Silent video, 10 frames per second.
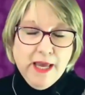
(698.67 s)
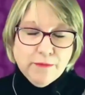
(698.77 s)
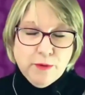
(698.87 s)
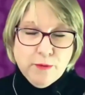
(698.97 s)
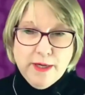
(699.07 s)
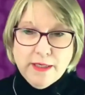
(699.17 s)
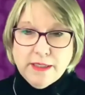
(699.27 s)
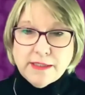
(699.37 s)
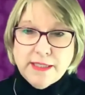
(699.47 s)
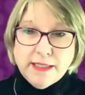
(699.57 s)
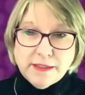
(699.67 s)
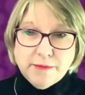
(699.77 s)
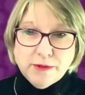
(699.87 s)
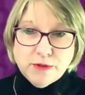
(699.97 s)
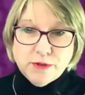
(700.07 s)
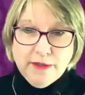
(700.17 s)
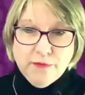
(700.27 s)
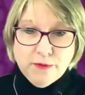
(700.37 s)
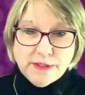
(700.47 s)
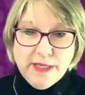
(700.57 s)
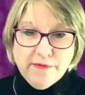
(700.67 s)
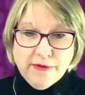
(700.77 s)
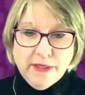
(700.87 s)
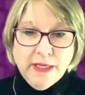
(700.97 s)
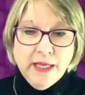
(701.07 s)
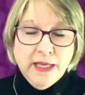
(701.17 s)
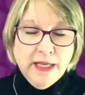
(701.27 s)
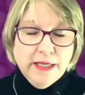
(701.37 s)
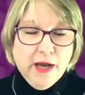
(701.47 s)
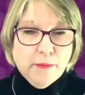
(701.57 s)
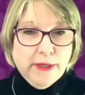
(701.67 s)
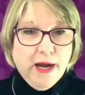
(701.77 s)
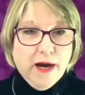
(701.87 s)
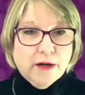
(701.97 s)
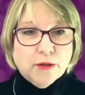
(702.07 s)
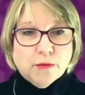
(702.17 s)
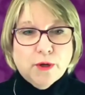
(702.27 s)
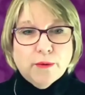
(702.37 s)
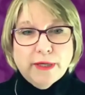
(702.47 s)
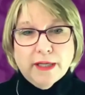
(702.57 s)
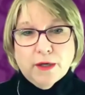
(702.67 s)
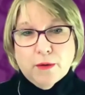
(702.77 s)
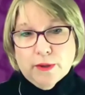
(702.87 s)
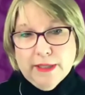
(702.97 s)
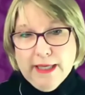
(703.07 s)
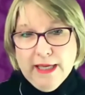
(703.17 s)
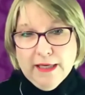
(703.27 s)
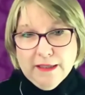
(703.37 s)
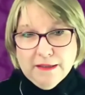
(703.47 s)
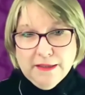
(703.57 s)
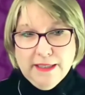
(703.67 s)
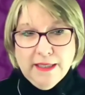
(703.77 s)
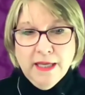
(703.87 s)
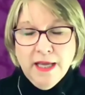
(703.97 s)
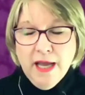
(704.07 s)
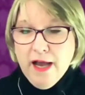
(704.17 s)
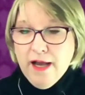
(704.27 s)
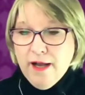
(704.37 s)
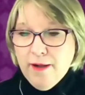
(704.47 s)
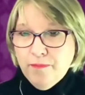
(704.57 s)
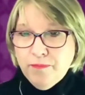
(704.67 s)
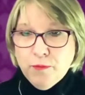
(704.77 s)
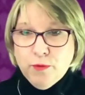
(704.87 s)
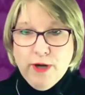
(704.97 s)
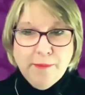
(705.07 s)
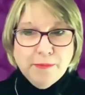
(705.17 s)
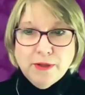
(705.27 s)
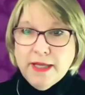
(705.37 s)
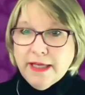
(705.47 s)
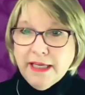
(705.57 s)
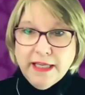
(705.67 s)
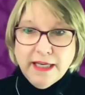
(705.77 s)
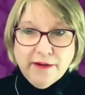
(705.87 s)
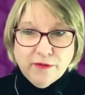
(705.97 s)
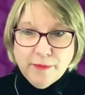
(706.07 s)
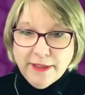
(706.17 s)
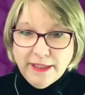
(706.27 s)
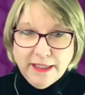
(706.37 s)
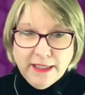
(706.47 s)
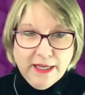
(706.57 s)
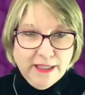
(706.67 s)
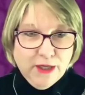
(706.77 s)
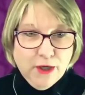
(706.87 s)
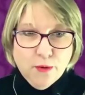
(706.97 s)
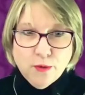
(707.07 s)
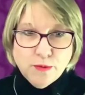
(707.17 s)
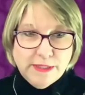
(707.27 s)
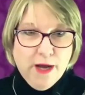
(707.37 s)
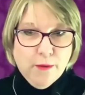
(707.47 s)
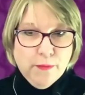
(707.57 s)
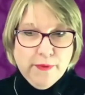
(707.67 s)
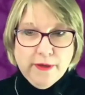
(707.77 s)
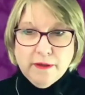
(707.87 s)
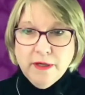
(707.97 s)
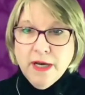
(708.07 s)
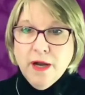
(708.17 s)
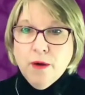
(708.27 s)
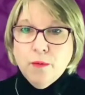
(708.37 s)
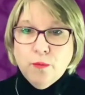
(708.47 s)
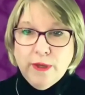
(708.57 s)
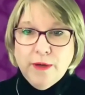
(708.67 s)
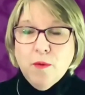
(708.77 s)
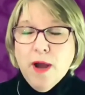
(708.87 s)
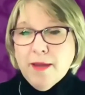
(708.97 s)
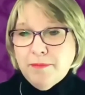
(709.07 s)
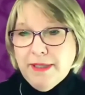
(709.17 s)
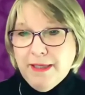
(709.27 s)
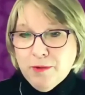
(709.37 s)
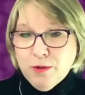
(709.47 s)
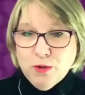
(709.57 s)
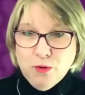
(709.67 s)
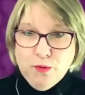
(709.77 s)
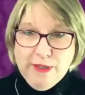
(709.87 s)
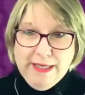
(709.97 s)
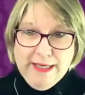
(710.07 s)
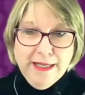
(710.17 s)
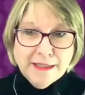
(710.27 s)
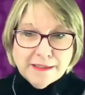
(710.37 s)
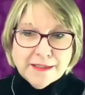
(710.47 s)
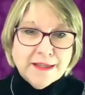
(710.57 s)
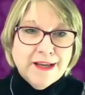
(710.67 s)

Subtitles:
and we want it accessible 24/7. Now we are growing it organically. We're not plugging in everybody, who's out there. We want people who get it,